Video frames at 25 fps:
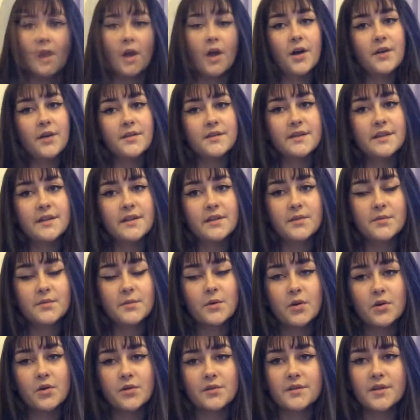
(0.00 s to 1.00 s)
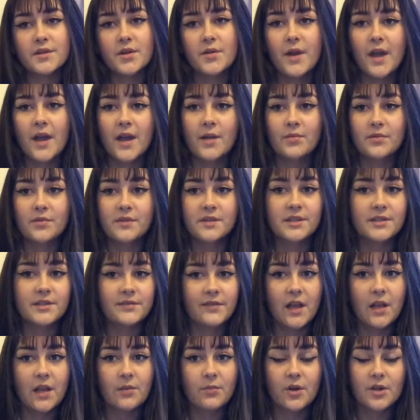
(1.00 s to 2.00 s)
Our skills were also able to
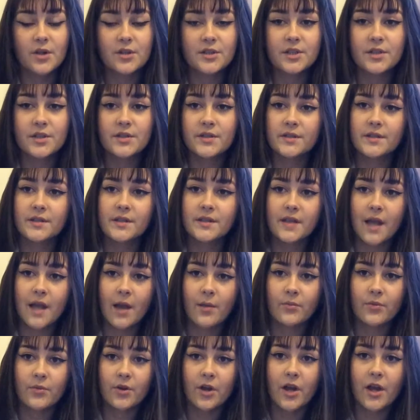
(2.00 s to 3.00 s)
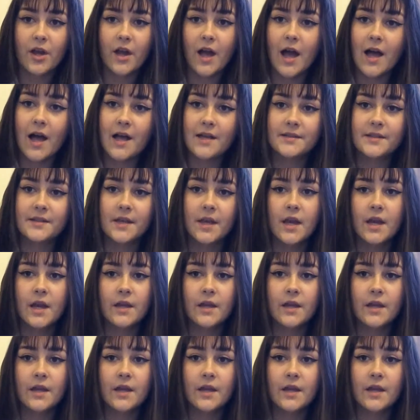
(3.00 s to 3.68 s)
develop whilst using this camera as